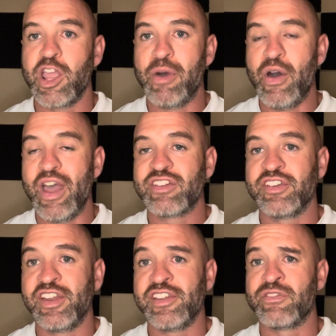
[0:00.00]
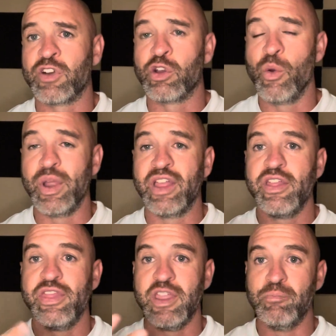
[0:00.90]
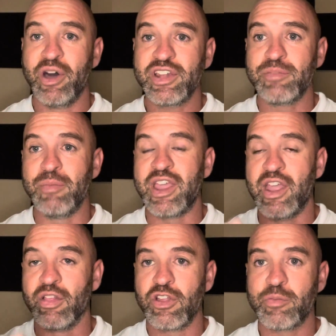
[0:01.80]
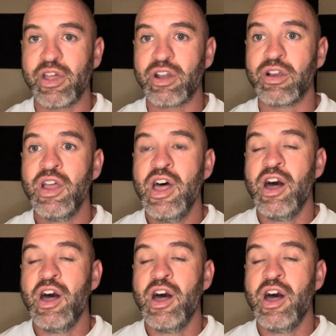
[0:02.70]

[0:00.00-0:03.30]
about exercises for growing the butt, making it look better.